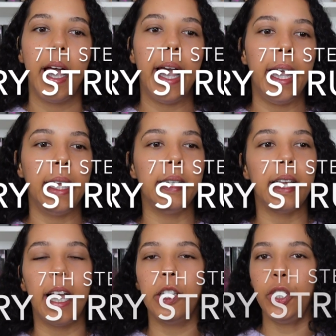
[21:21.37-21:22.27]

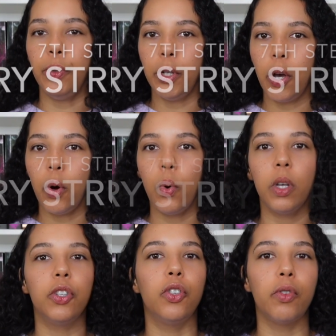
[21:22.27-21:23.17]
And as you know,
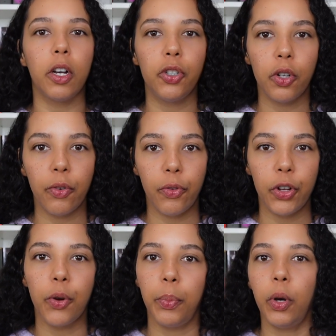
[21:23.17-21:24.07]
structure for
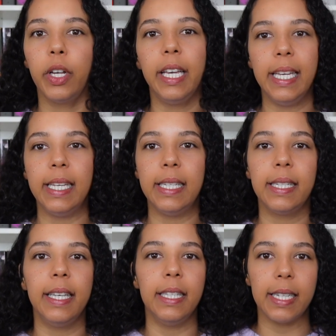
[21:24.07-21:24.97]
your book
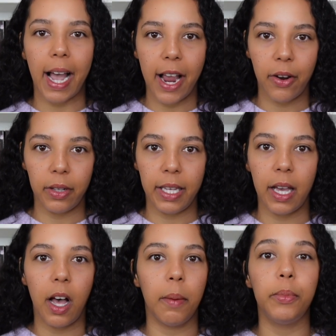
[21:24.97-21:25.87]
is
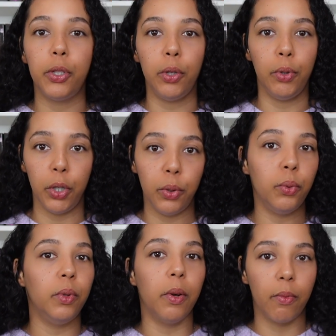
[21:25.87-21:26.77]
entirely up to
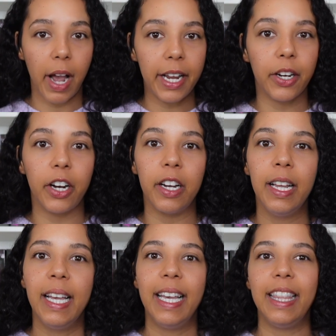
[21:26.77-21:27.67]
you, the writer.
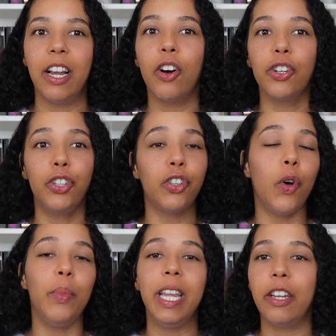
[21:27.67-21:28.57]
There are
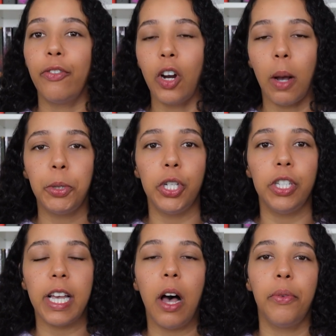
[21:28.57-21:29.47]
so many different
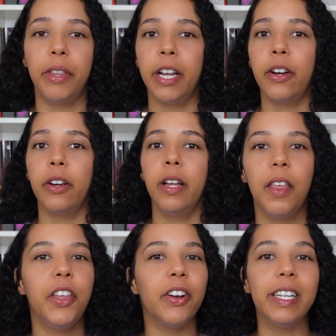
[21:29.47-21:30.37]
options out there.
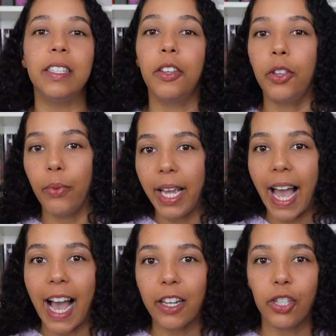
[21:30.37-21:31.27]
There is the
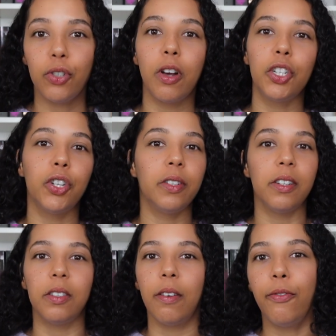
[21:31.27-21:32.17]
3-act structure,
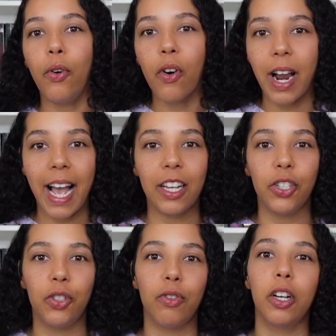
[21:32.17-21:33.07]
there's the 4-act
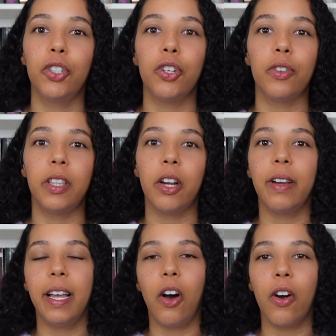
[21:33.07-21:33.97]
structure,
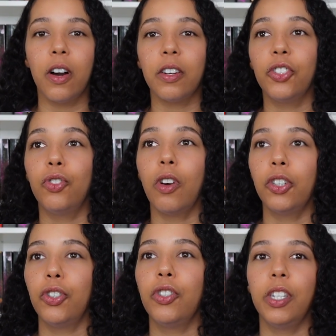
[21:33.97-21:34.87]
there are
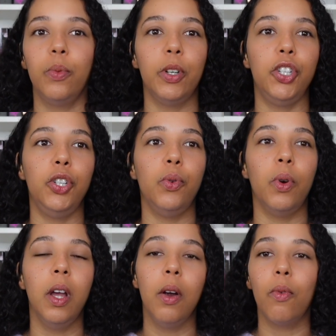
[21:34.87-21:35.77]
structures in which you
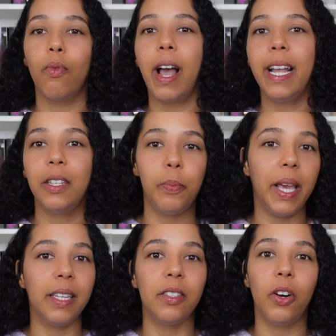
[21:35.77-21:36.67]
write
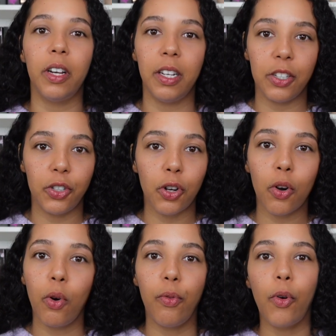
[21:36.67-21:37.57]
based on a
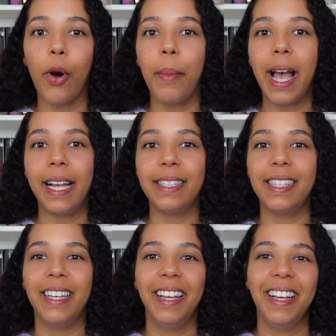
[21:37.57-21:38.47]
circle
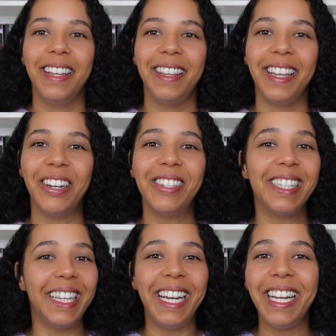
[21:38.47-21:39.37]
format, there is
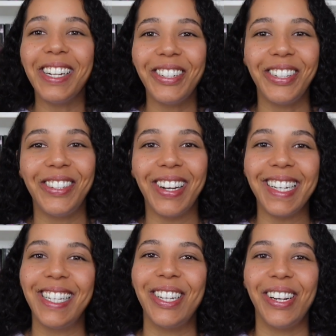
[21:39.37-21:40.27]
linear
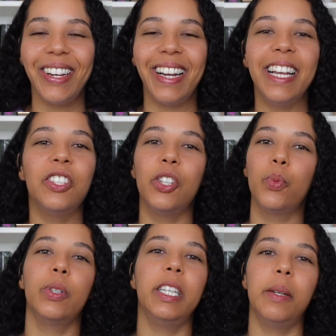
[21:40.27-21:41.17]
structure. It just
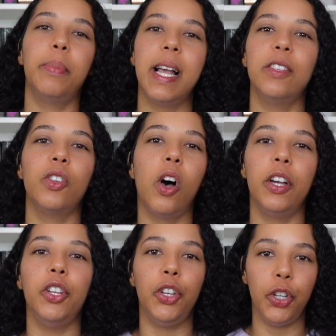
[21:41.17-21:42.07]
really depends
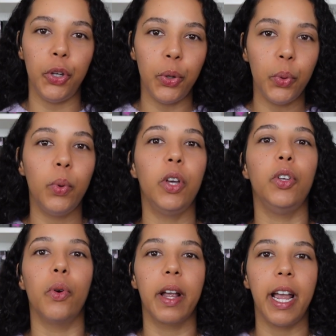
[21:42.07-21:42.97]
on you,
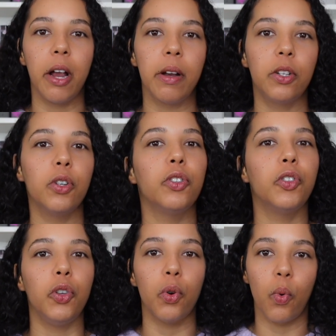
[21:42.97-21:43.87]
your
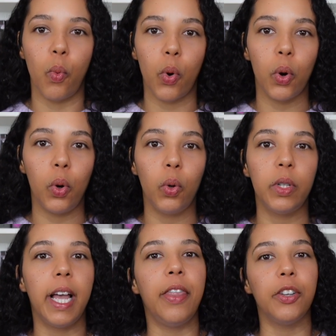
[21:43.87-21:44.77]
characters, your
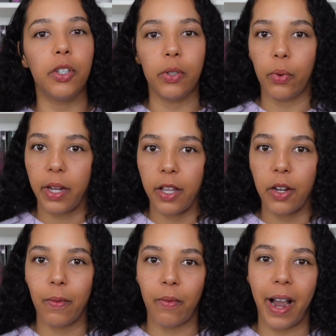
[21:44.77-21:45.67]
world, and the story that
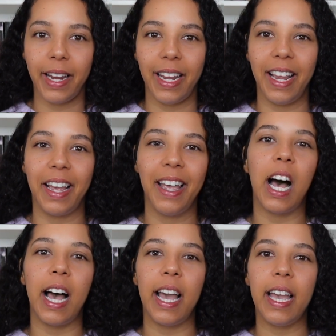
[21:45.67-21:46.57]
you're writing.
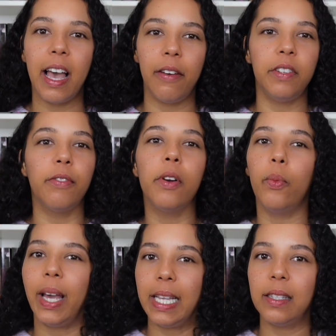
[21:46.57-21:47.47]
I have different
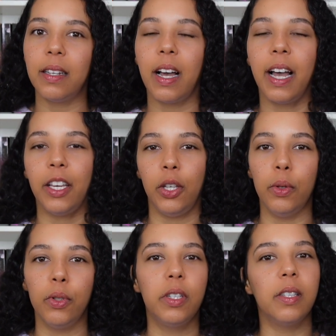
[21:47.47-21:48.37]
ways that I
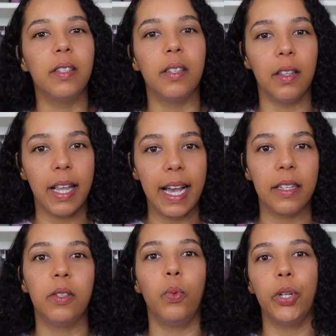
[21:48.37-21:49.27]
use to
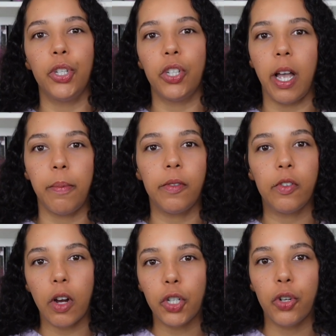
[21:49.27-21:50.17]
select which type of
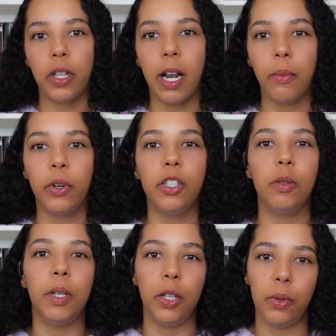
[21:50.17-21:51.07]
structure that I'm going
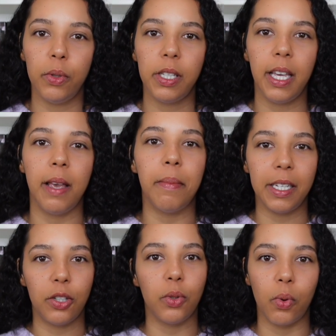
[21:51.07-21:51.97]
to be using in my
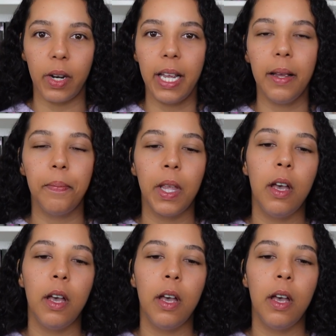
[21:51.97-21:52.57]
story.